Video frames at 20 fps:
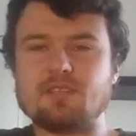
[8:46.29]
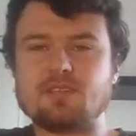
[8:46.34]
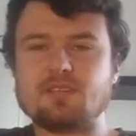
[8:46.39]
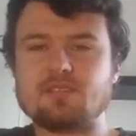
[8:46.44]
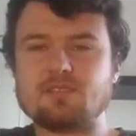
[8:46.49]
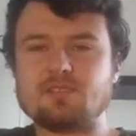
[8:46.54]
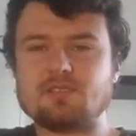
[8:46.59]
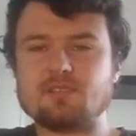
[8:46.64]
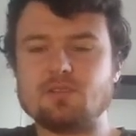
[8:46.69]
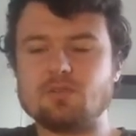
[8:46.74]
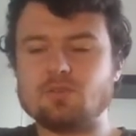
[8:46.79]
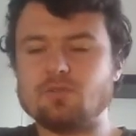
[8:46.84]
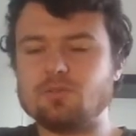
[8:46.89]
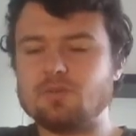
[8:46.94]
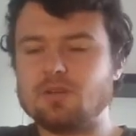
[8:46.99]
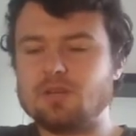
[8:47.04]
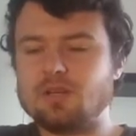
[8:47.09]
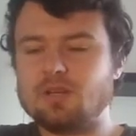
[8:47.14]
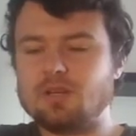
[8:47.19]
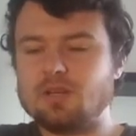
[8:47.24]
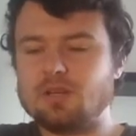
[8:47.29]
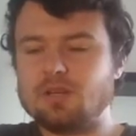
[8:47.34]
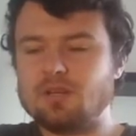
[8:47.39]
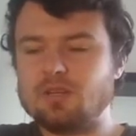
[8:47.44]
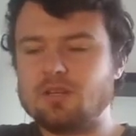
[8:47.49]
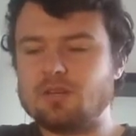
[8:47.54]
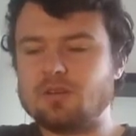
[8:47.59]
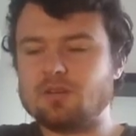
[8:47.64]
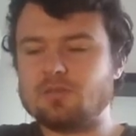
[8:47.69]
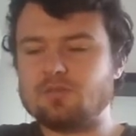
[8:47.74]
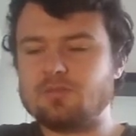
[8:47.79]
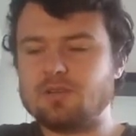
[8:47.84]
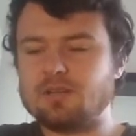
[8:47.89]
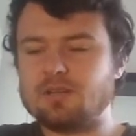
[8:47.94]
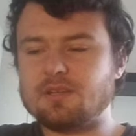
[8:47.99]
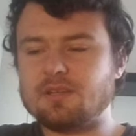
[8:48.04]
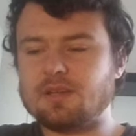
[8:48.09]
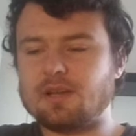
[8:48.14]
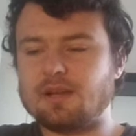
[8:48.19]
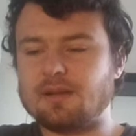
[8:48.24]
So really,
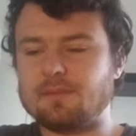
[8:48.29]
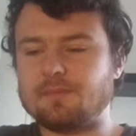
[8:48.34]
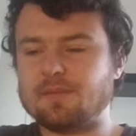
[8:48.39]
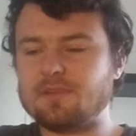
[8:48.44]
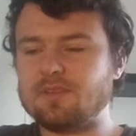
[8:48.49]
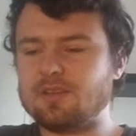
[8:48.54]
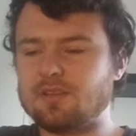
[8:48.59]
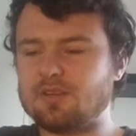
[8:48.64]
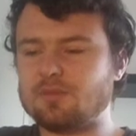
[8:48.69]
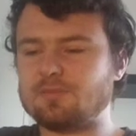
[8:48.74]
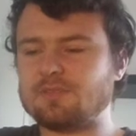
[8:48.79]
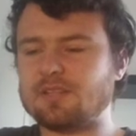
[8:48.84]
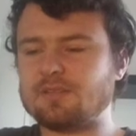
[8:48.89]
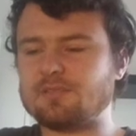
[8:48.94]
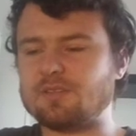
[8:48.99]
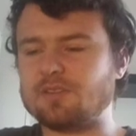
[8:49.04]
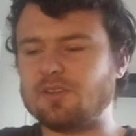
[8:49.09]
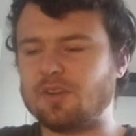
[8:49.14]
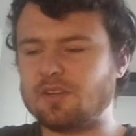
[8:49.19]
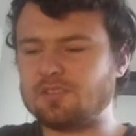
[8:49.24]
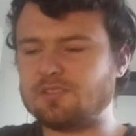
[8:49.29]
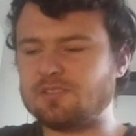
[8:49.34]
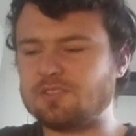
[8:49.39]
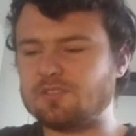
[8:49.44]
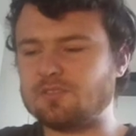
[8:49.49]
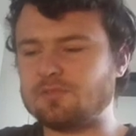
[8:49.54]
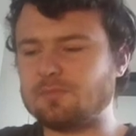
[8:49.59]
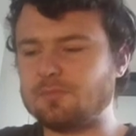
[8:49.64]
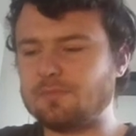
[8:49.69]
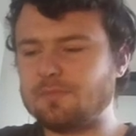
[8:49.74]
I think it comes down to narcissism.